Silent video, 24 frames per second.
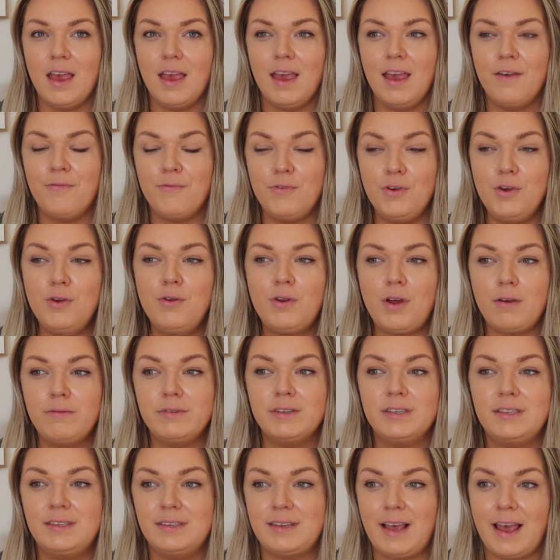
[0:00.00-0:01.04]
if you don't
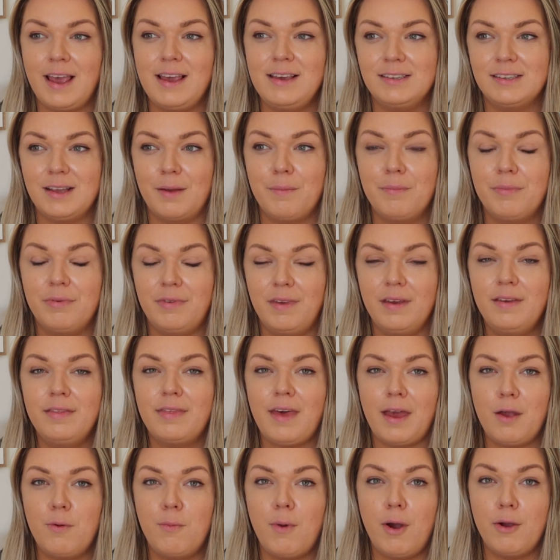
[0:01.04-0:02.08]
say something,
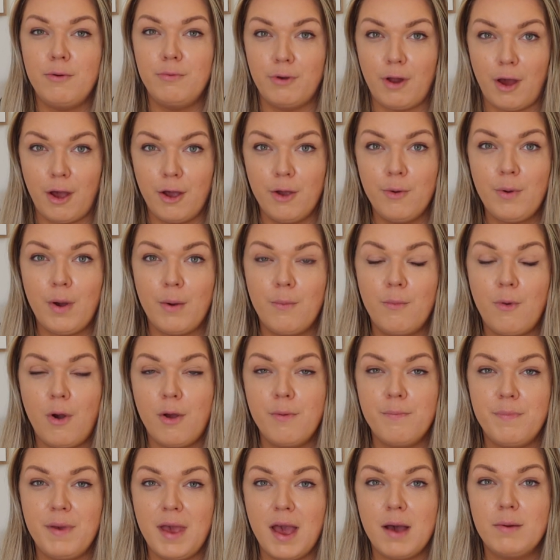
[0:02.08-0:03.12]
they won't know and
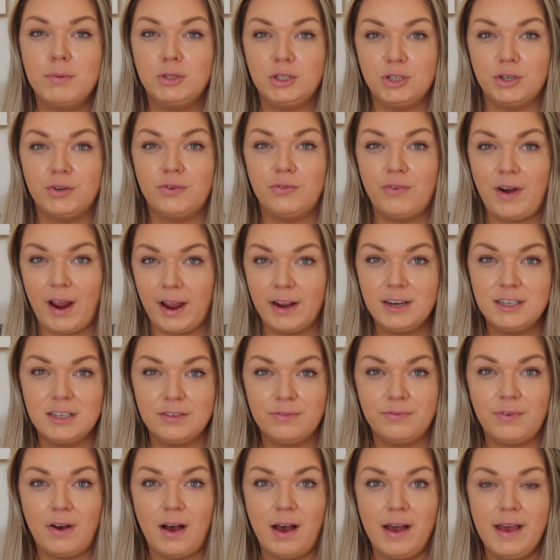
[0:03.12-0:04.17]
won't be able to
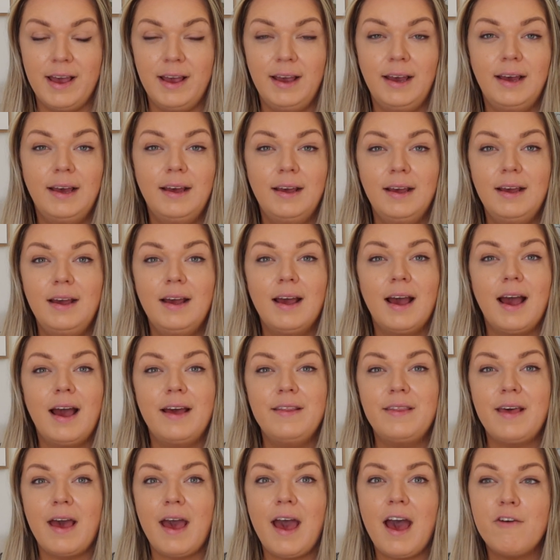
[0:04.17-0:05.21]
rectify it.
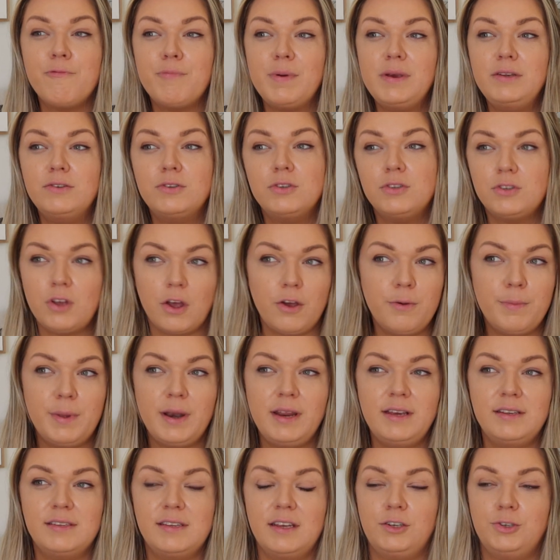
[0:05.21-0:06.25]
And there have been so
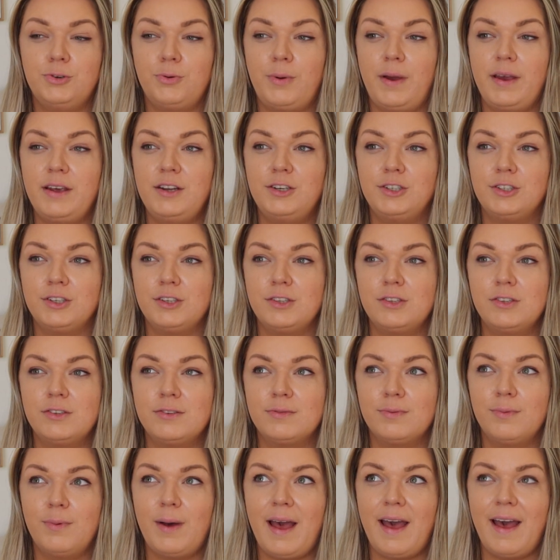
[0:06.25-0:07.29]
many
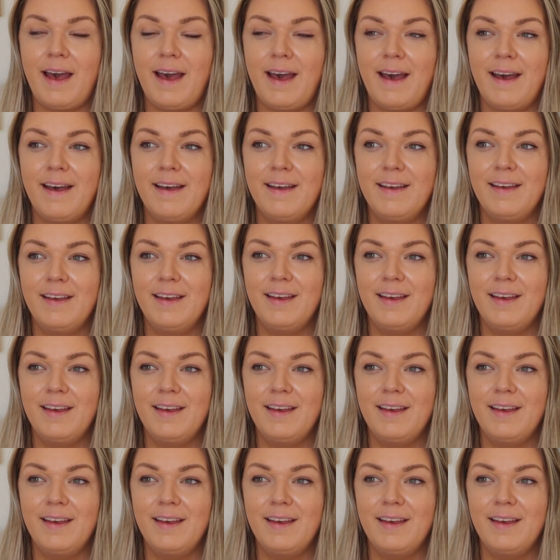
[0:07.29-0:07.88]
situations where